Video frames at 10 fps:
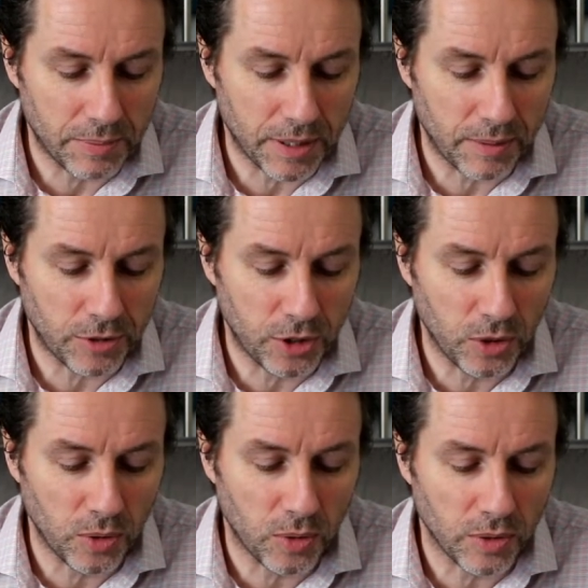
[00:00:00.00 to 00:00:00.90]
but I'm
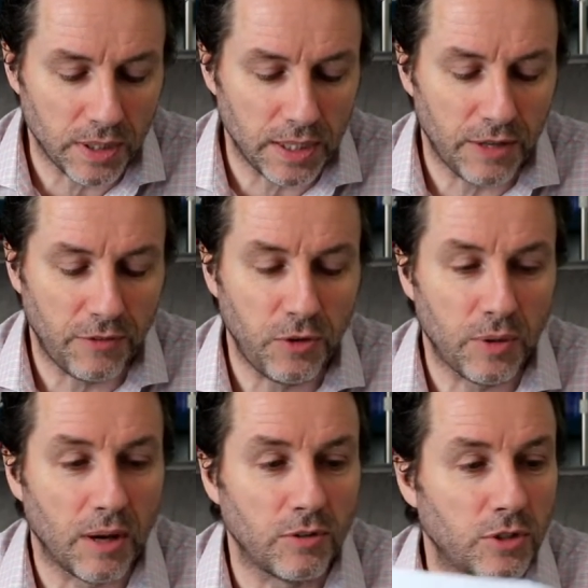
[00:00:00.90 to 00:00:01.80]
sure that if you
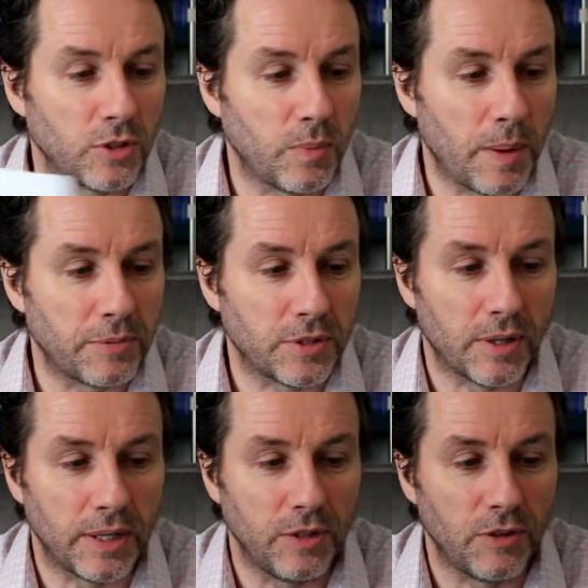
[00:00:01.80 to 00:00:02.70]
go to the
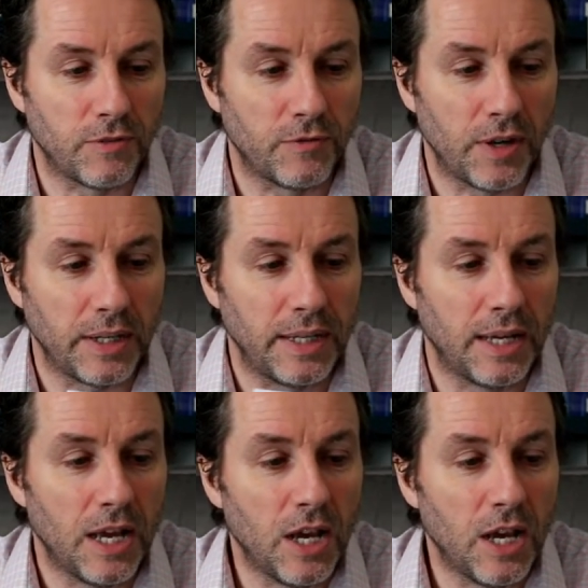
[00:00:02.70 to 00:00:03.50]
website you can find it.